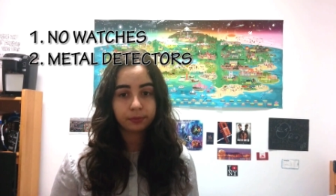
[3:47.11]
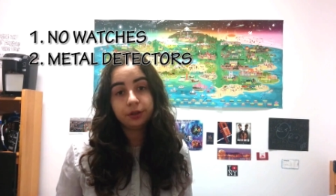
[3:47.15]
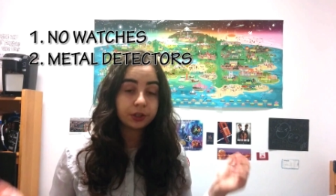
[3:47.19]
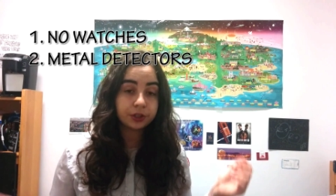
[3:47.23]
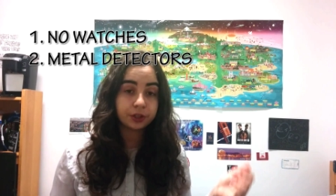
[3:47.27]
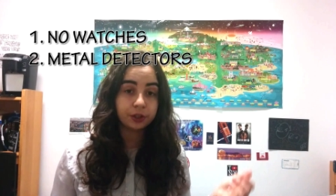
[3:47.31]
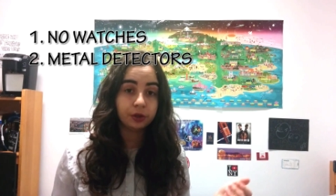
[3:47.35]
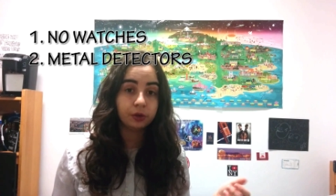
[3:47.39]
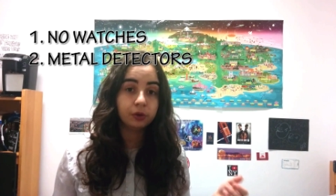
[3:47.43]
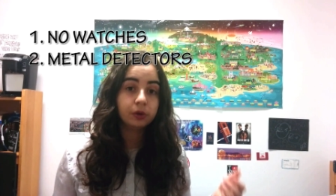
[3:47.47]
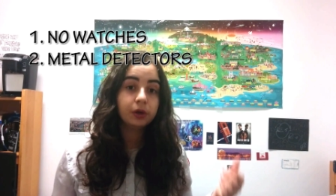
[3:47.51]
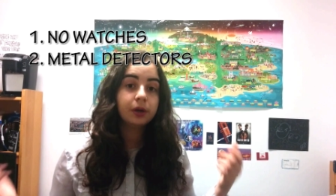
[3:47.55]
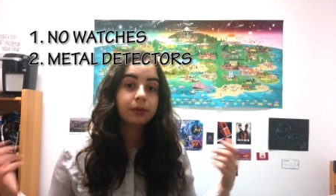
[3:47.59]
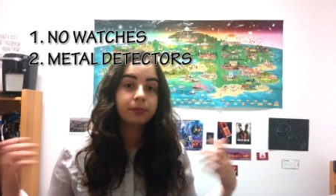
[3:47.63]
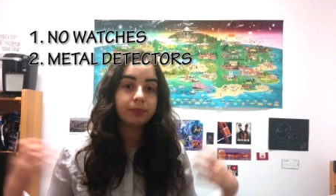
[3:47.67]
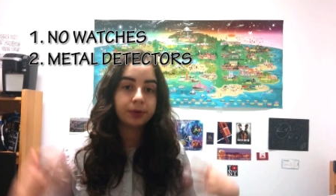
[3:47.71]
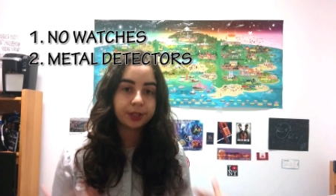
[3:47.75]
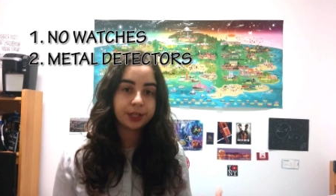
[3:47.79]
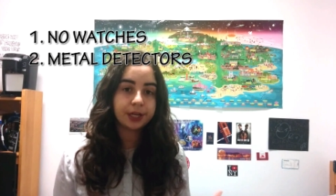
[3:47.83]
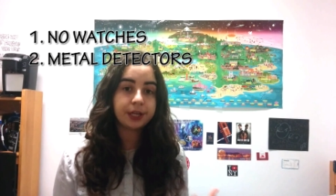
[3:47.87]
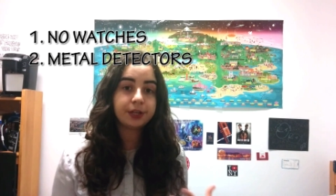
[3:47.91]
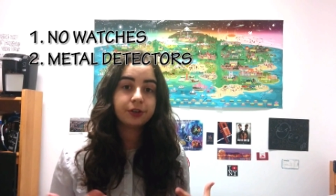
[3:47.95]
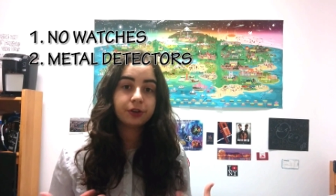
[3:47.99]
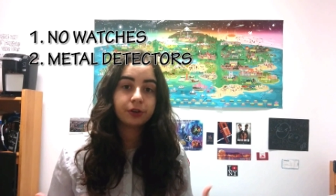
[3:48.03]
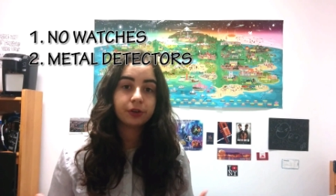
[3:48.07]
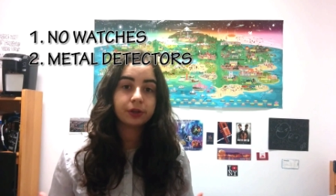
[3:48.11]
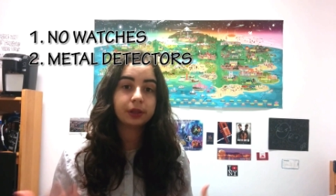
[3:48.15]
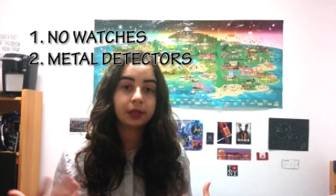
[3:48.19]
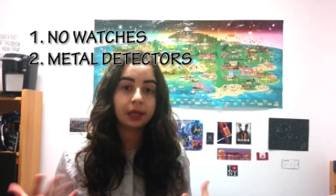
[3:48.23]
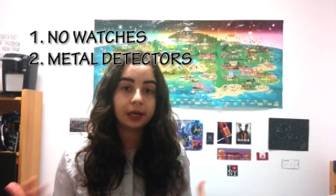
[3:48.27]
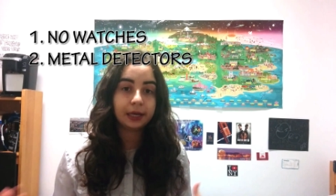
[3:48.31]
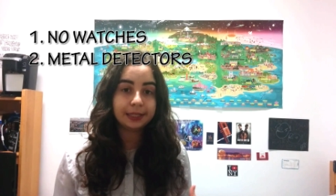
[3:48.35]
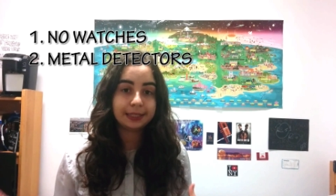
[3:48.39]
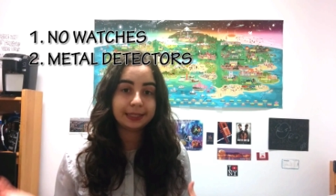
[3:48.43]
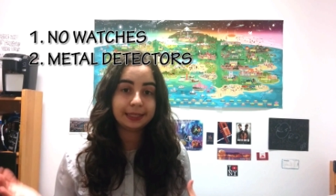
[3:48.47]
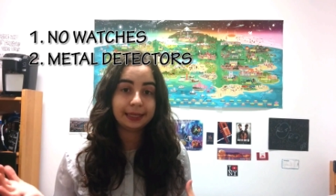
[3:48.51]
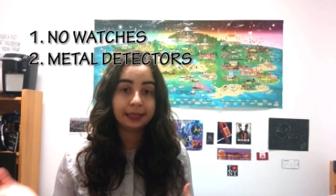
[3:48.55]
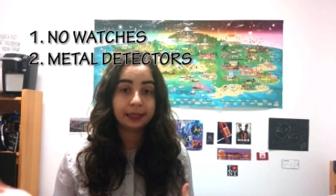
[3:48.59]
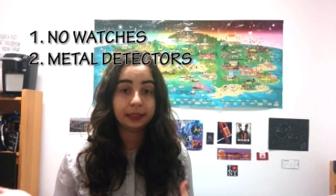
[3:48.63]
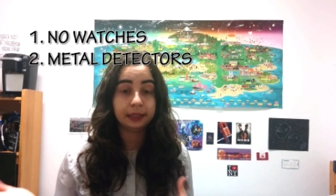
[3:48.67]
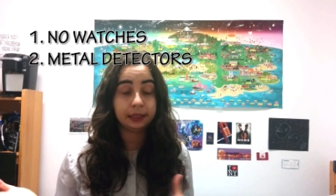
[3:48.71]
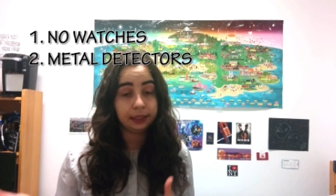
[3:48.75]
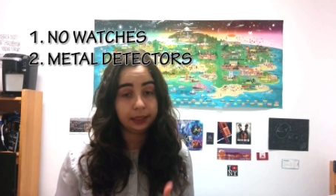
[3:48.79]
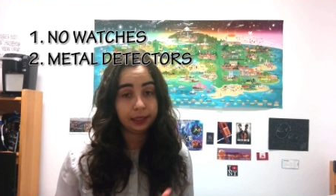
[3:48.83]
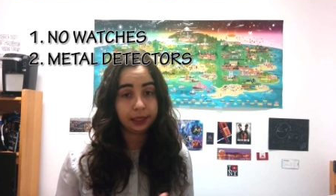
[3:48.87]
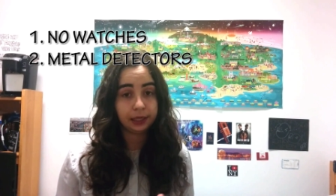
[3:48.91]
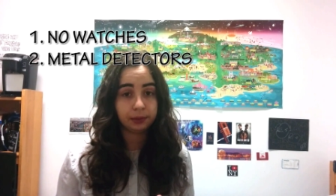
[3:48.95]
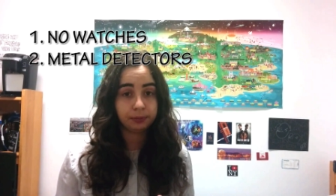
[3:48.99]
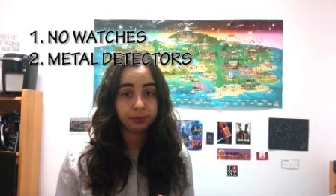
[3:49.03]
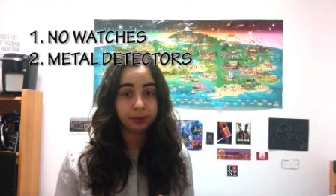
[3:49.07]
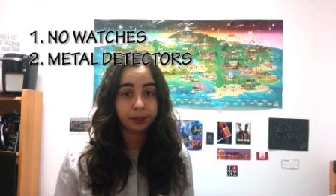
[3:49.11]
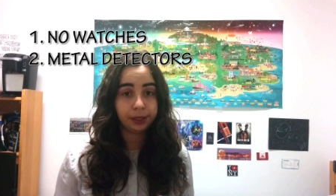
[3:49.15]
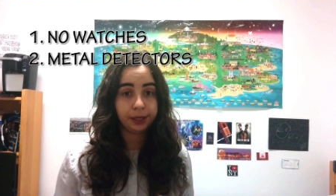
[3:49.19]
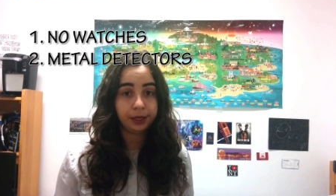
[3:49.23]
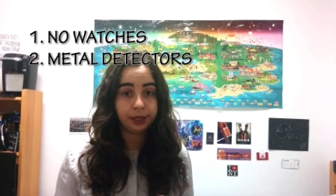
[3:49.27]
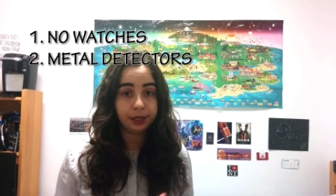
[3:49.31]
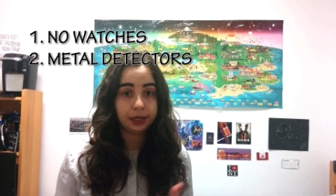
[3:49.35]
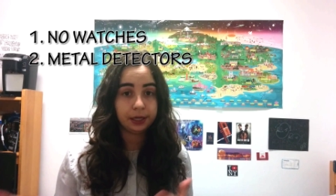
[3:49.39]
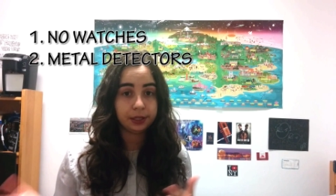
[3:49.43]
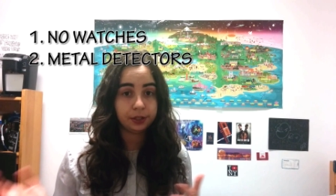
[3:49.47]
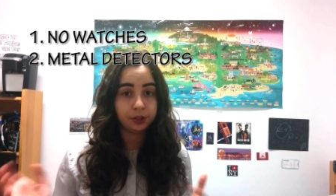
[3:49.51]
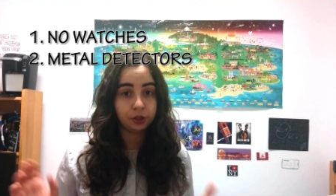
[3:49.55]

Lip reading: Also, pretend you're in line to get on an airplane